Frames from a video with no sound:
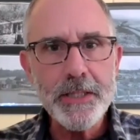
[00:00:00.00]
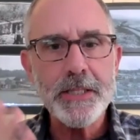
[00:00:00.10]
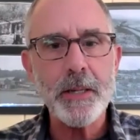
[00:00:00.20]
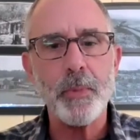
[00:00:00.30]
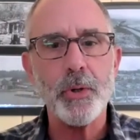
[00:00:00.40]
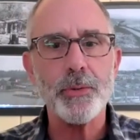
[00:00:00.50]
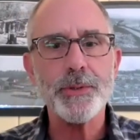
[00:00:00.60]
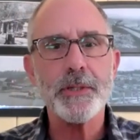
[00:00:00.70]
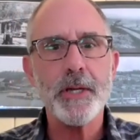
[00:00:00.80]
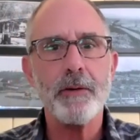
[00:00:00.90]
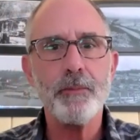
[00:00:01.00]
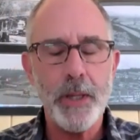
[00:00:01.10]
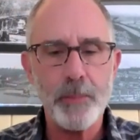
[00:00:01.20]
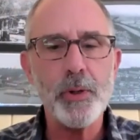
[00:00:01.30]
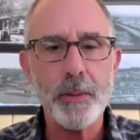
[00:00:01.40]
these symbols of
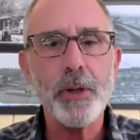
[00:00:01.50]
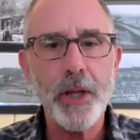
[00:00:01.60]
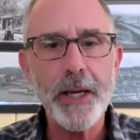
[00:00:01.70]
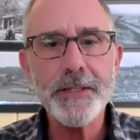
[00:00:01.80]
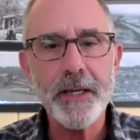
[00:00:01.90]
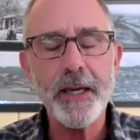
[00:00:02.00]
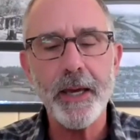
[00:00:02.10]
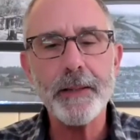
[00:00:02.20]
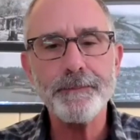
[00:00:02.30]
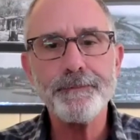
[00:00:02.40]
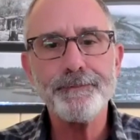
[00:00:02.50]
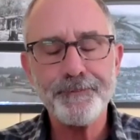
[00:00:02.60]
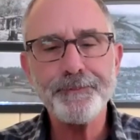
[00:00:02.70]
people in place again.